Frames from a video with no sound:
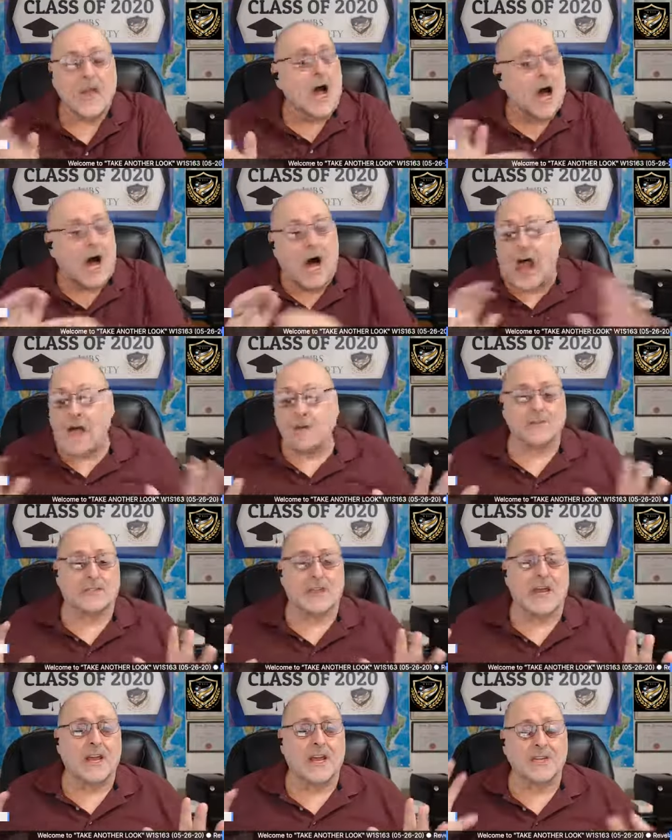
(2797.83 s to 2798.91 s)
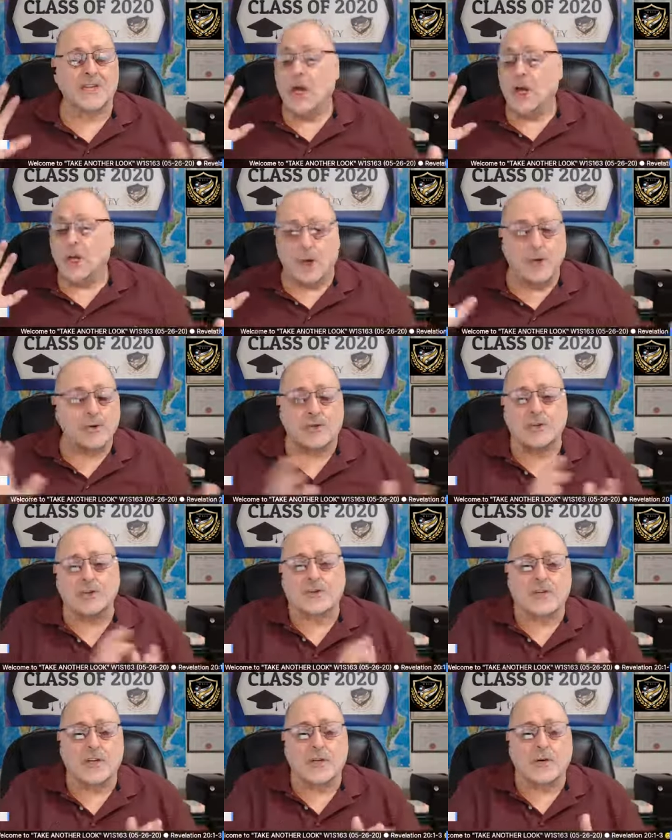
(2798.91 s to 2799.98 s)
All I'm saying is you should
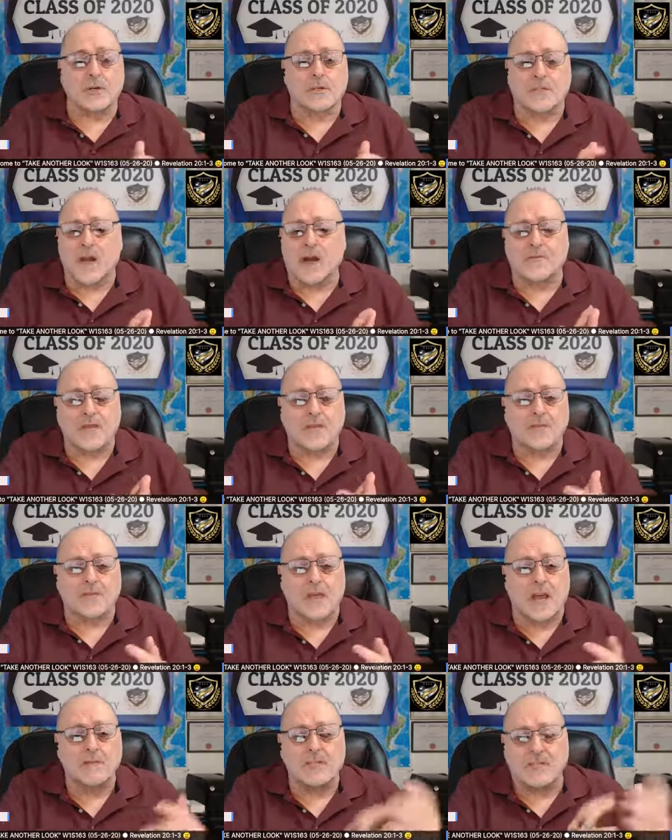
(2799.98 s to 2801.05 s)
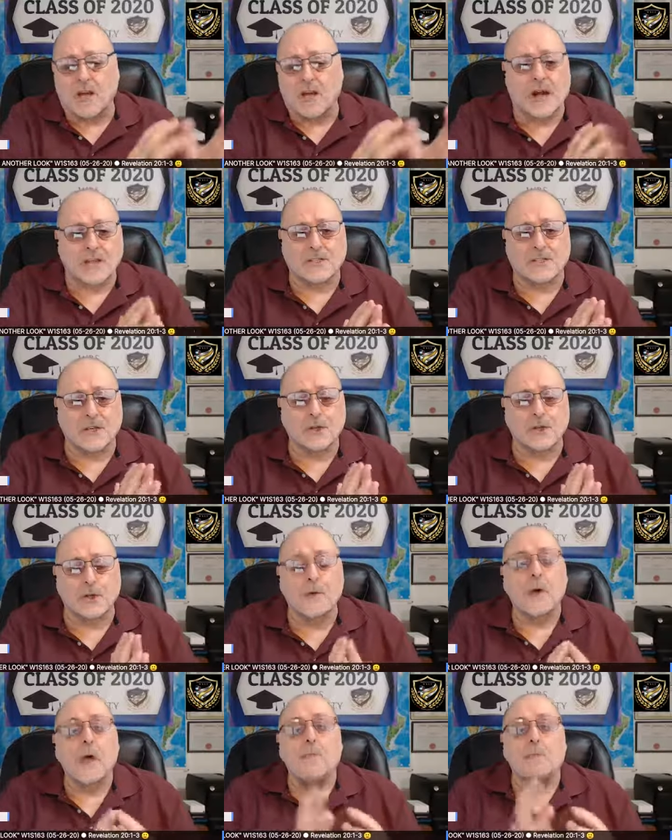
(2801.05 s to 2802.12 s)
see yourself the same as God sees
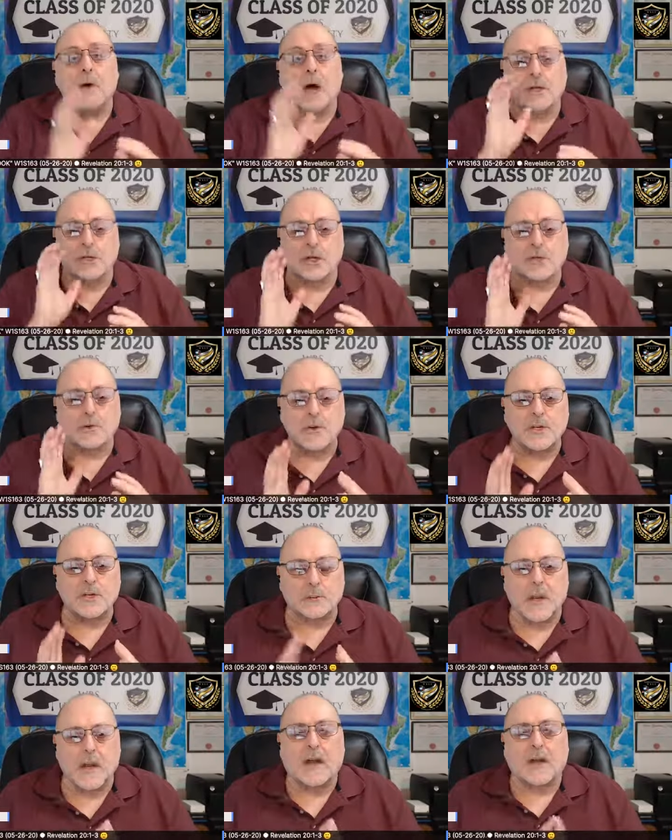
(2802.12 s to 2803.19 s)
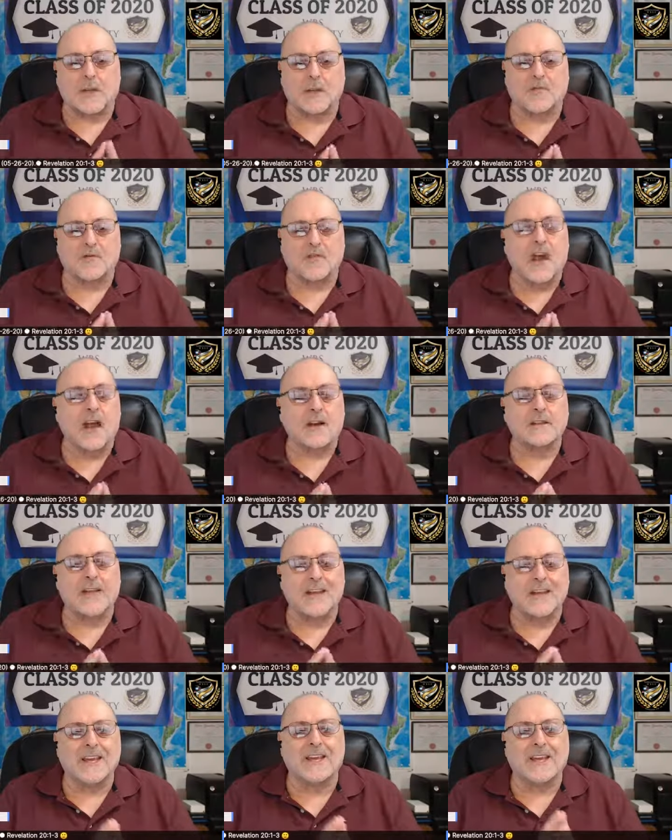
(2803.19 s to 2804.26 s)
you, but just respect the fact
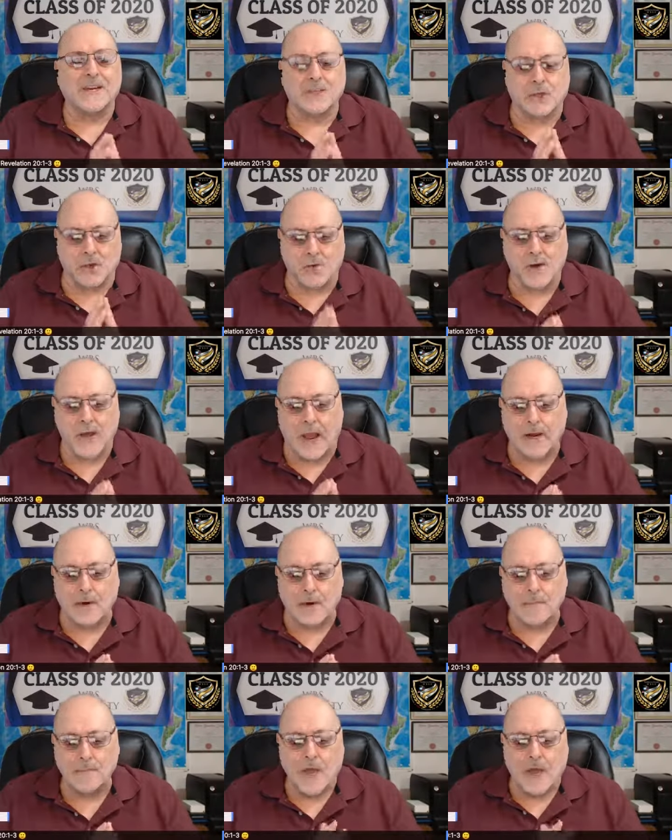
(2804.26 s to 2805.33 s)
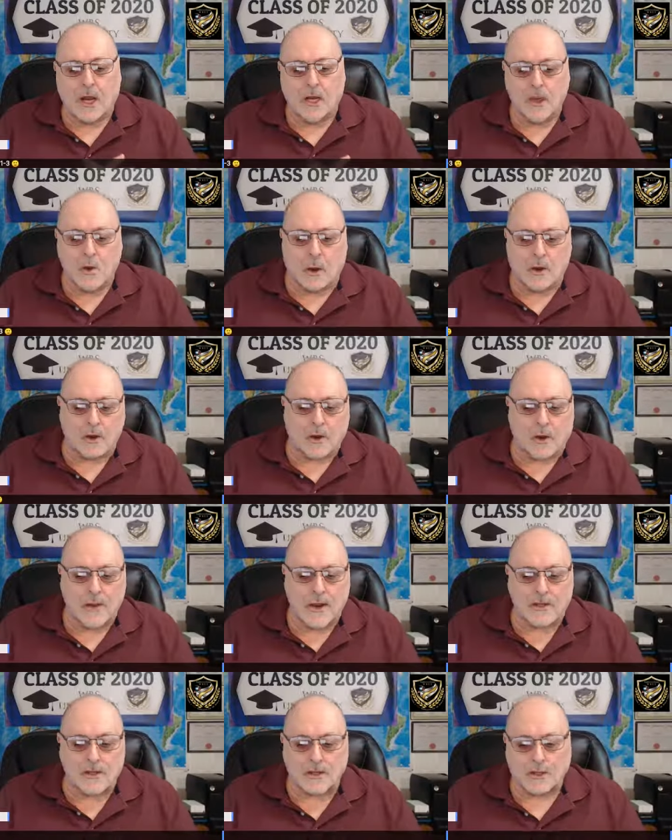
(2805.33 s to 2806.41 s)
that He is creator and you are the
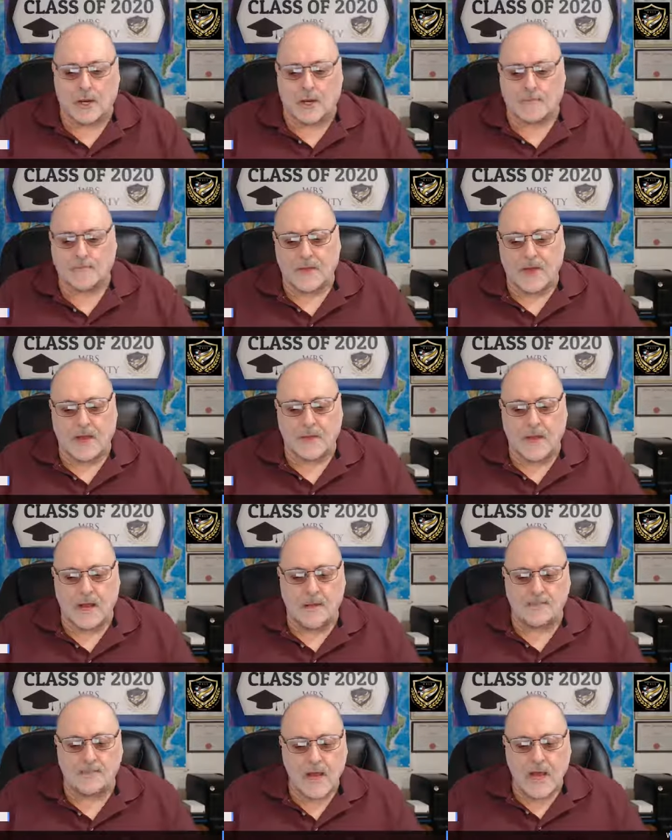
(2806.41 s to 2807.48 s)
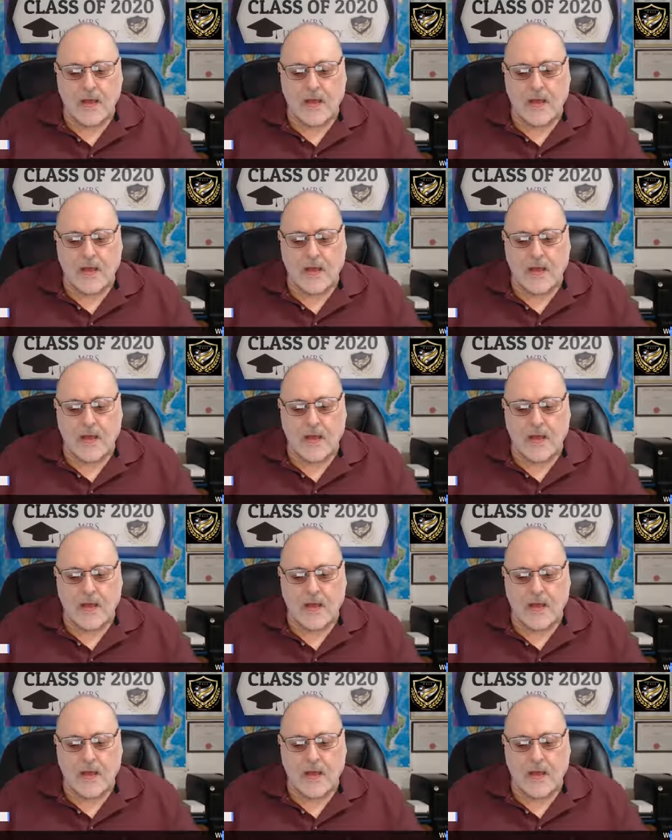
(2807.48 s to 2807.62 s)
creation. Amen.